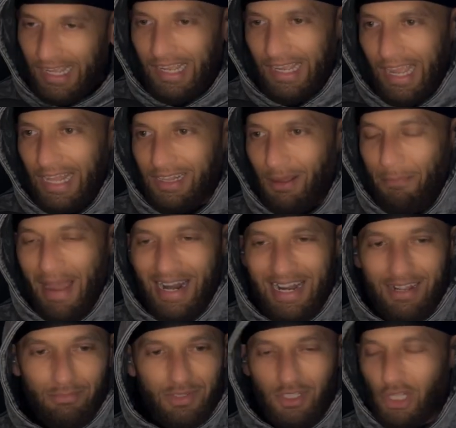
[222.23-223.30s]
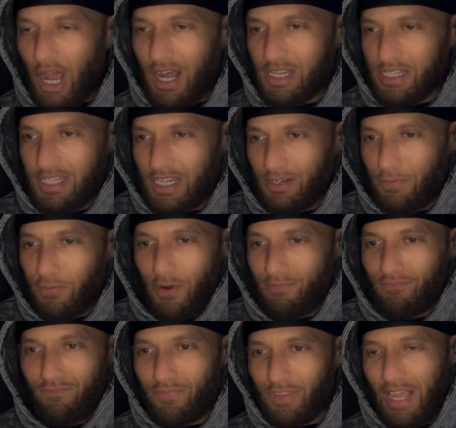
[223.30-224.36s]
Had the man them dancing
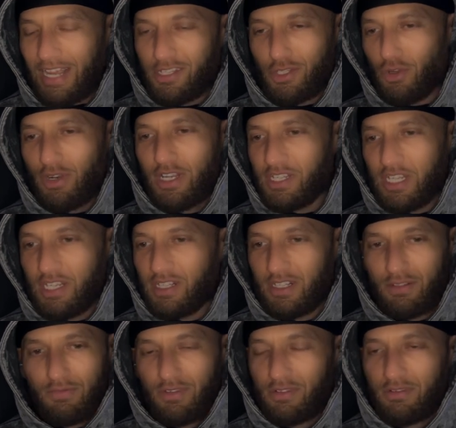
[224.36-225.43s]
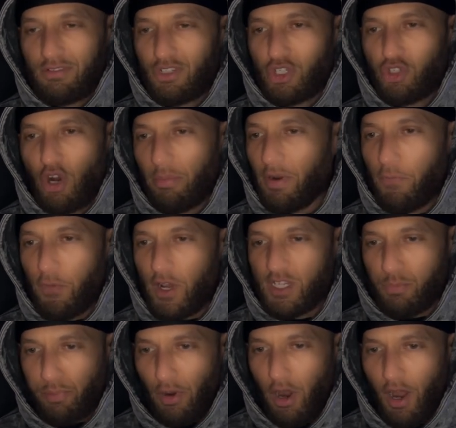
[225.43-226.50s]
from as soon as he dropped the first
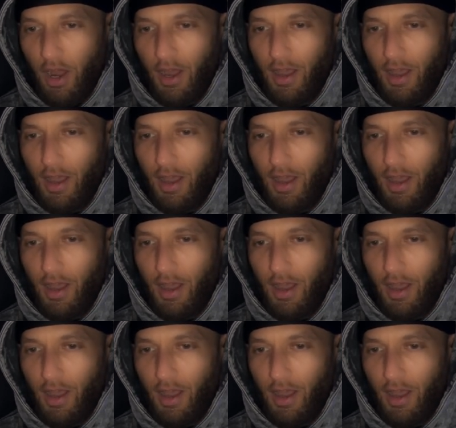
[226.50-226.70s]
bar.